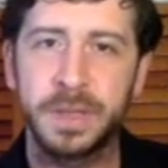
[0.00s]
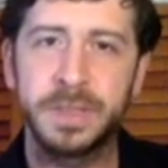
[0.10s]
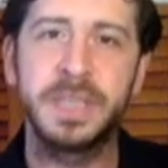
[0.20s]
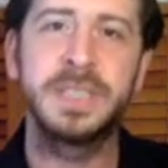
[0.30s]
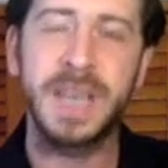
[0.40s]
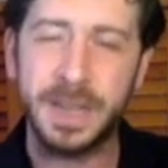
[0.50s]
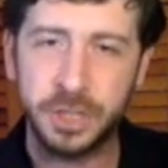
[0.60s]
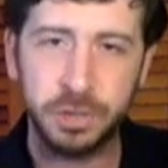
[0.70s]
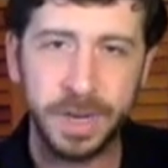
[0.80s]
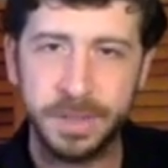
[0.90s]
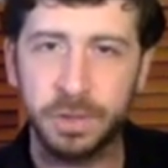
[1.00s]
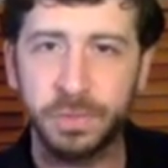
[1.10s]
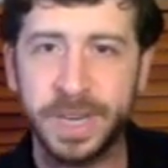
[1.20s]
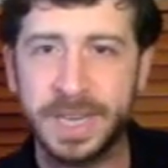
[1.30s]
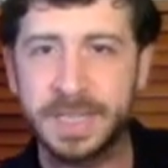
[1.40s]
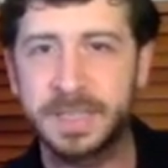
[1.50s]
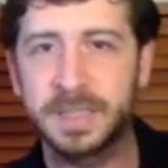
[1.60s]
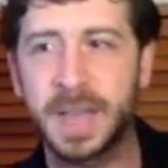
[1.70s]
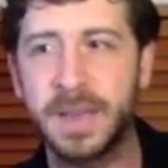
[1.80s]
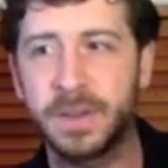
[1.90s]
to saturate the reed in
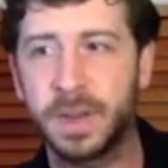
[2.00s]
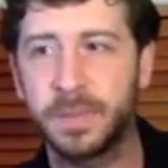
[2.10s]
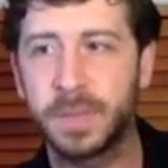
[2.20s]
saliva.